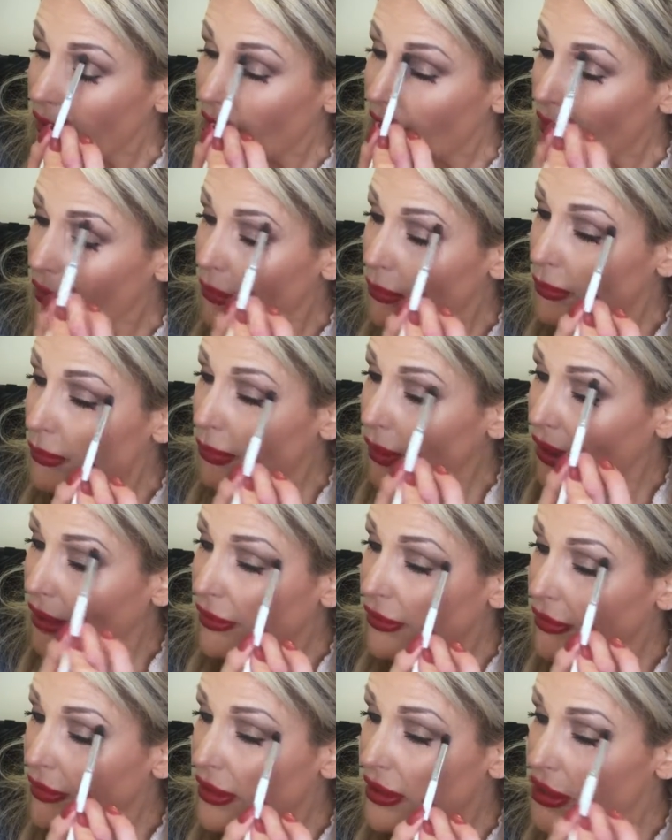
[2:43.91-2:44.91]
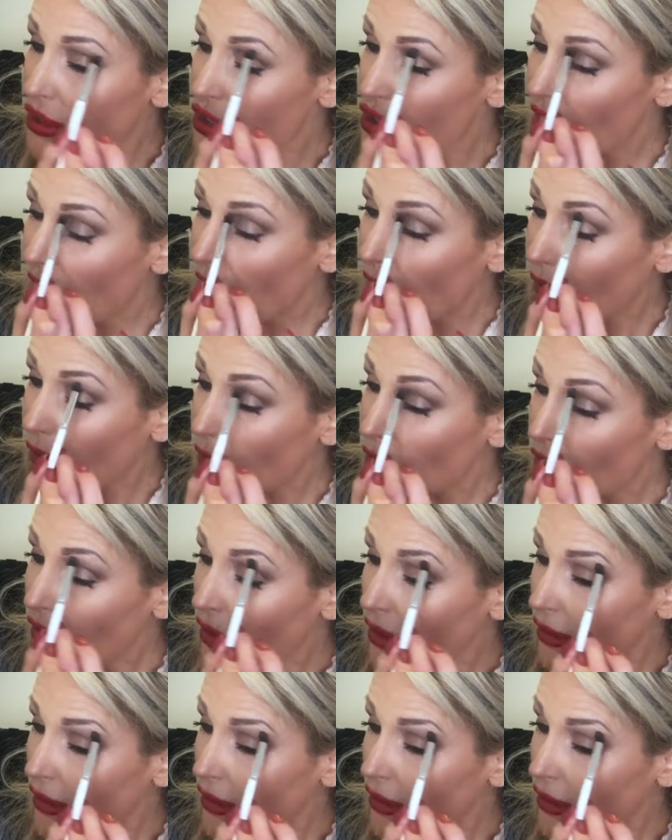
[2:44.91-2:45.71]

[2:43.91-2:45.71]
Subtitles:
and kind of buff this shadow.